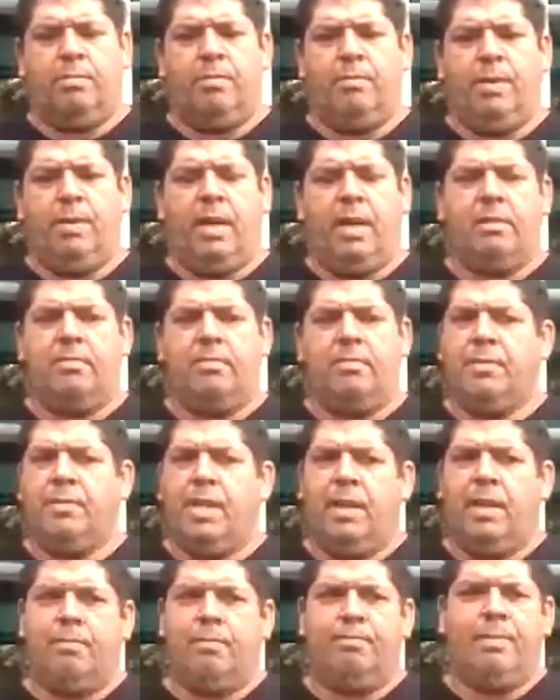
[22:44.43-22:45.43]
But,
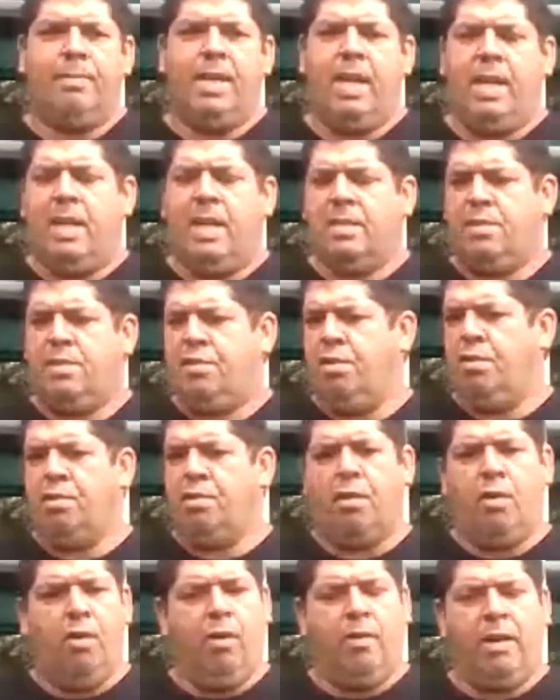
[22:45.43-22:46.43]
it has two
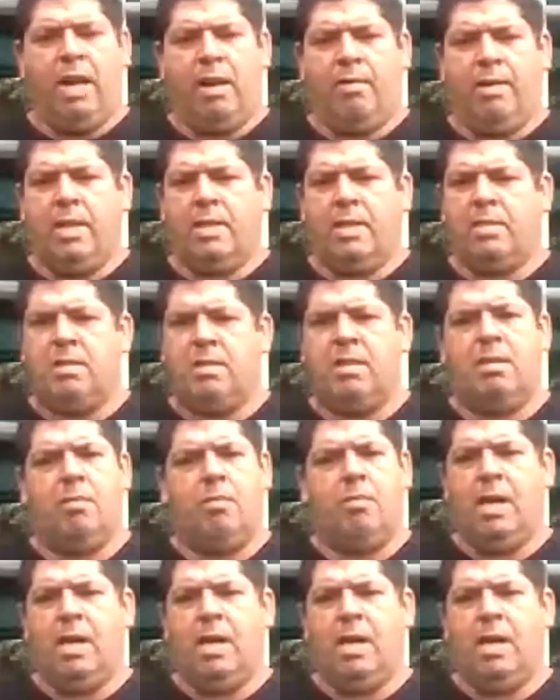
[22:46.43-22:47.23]
core areas.